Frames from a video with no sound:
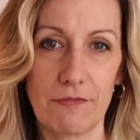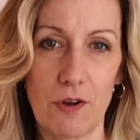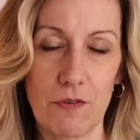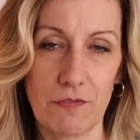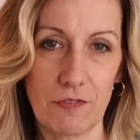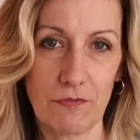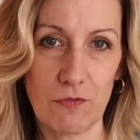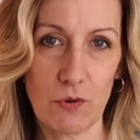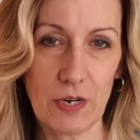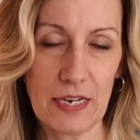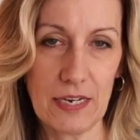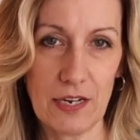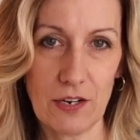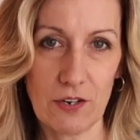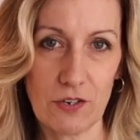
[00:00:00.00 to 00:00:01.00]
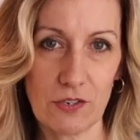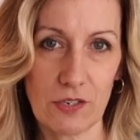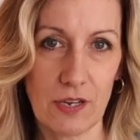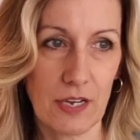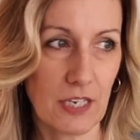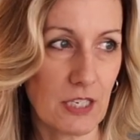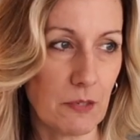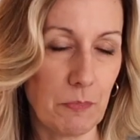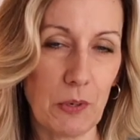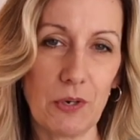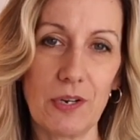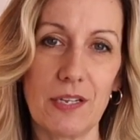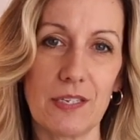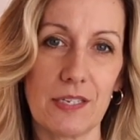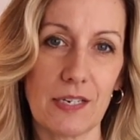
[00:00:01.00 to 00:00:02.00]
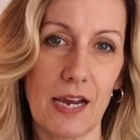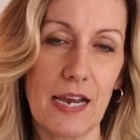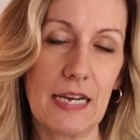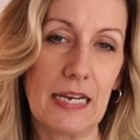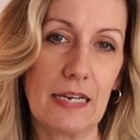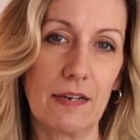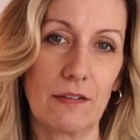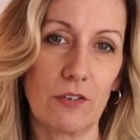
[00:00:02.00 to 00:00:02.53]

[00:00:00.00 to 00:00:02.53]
over 40 years experience dieting,